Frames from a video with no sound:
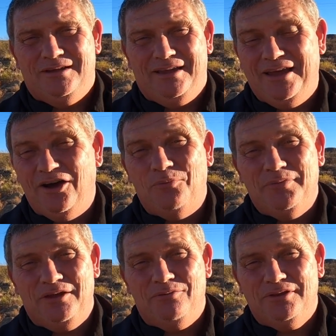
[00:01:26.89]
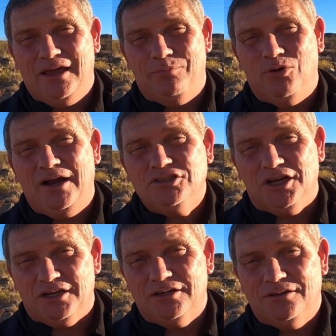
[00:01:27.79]
help me with that
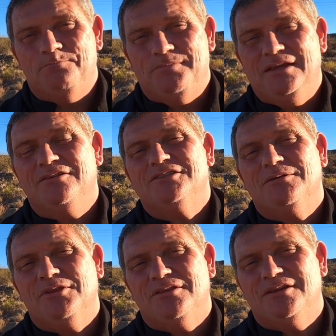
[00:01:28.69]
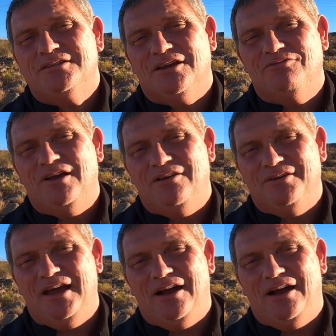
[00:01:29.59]
project. Here's some of the things I found